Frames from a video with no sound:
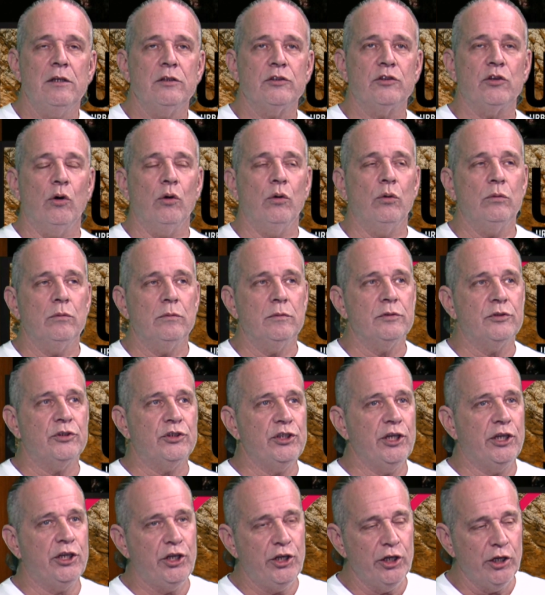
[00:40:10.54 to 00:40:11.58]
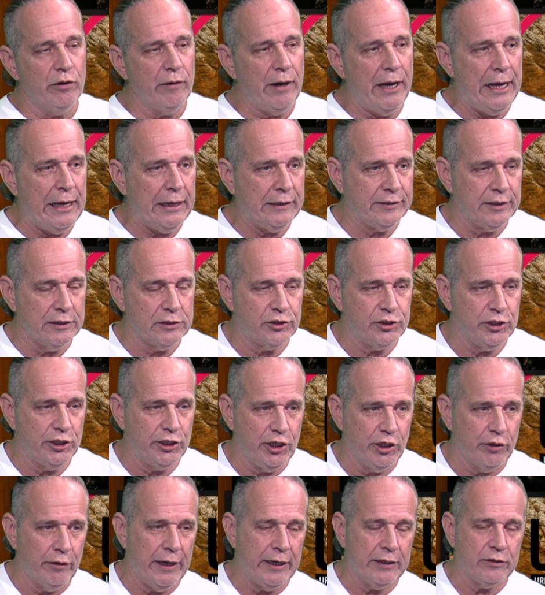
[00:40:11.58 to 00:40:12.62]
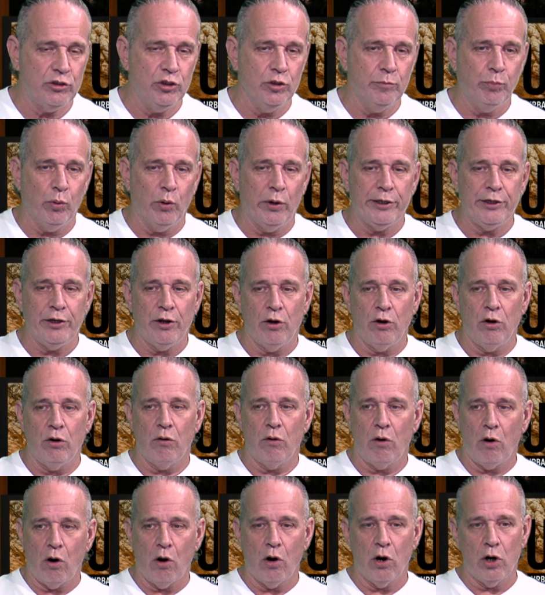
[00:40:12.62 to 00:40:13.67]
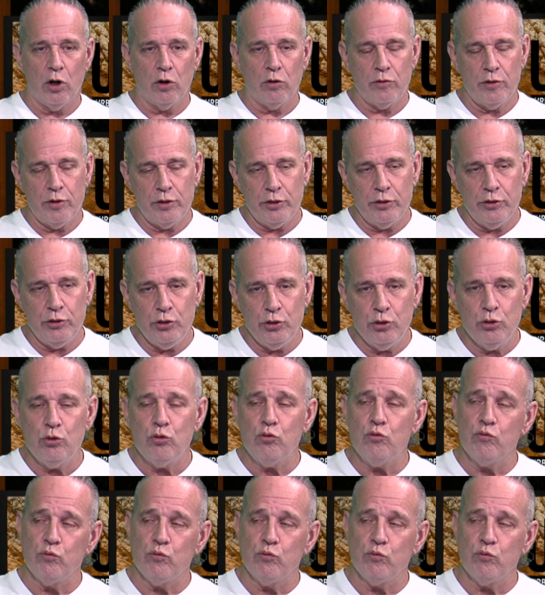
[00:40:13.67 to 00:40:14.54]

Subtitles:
So Secure Act and Secure Act 2.0 are the new